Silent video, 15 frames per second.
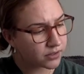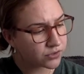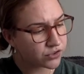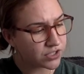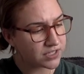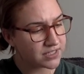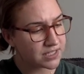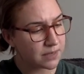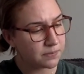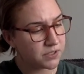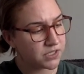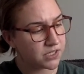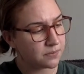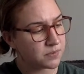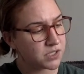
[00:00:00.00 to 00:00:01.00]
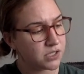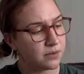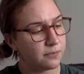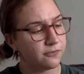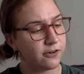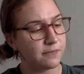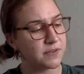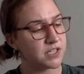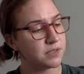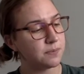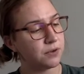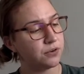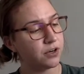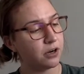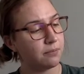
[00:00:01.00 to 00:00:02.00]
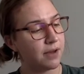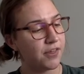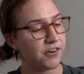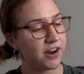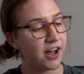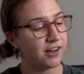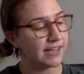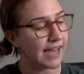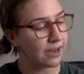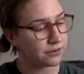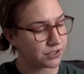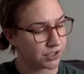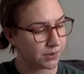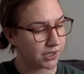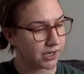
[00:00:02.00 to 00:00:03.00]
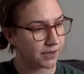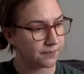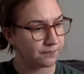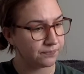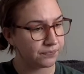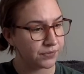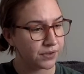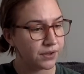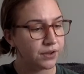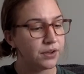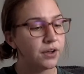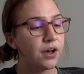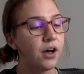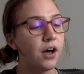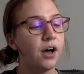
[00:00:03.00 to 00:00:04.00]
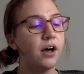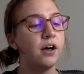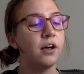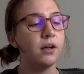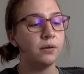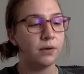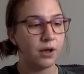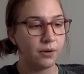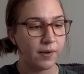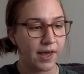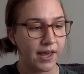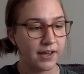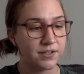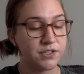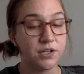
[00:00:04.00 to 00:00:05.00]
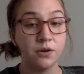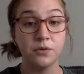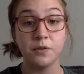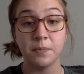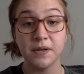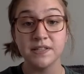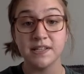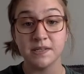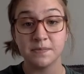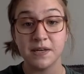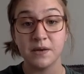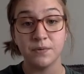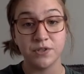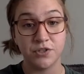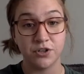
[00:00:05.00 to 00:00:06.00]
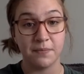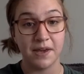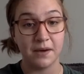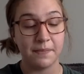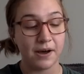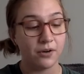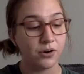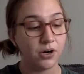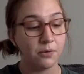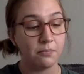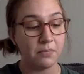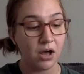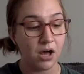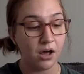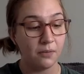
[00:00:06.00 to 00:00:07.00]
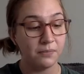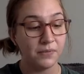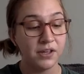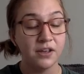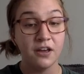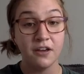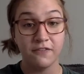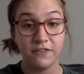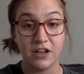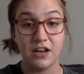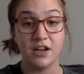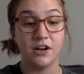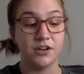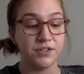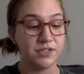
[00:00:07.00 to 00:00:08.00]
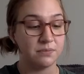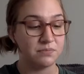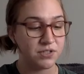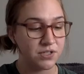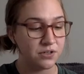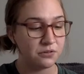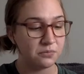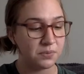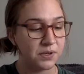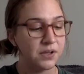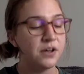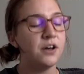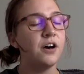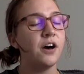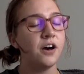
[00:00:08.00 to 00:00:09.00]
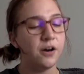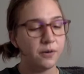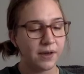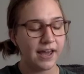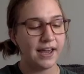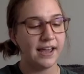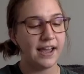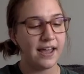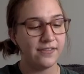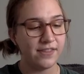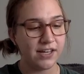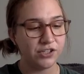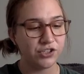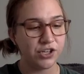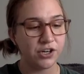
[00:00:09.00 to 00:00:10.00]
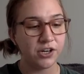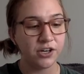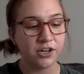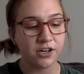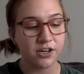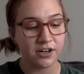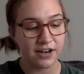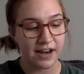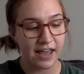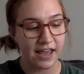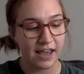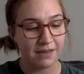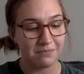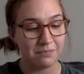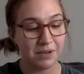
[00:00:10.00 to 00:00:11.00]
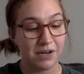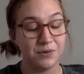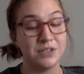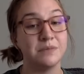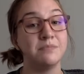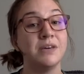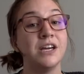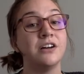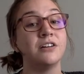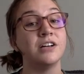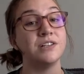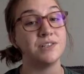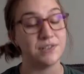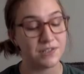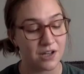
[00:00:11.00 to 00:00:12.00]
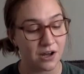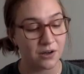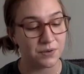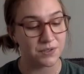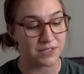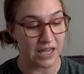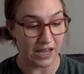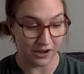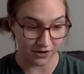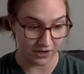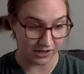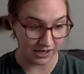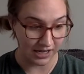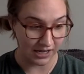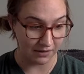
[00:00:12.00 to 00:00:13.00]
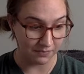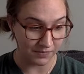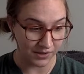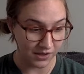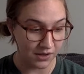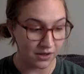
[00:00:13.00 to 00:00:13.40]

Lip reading: she sipped some soup from the spoon her mother held out to her. Oh, okay, so the Princess Pea was dreaming about her mom feeding her some soup. Okay, and then she heard her name, but it was Miggery-So saying her name.